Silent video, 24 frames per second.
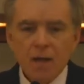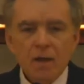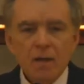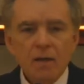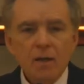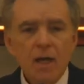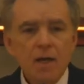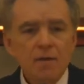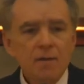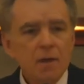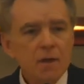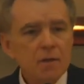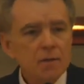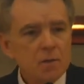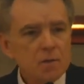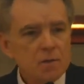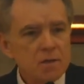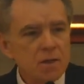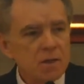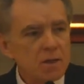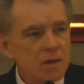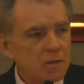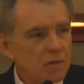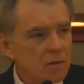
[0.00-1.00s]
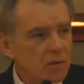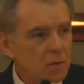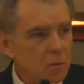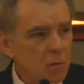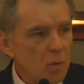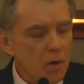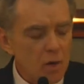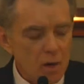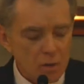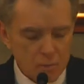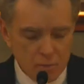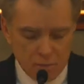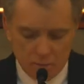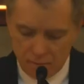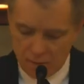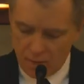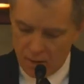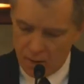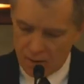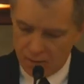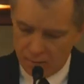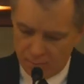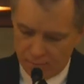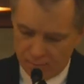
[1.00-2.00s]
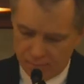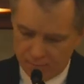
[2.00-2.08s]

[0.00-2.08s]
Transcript: Not that there's anything wrong with that.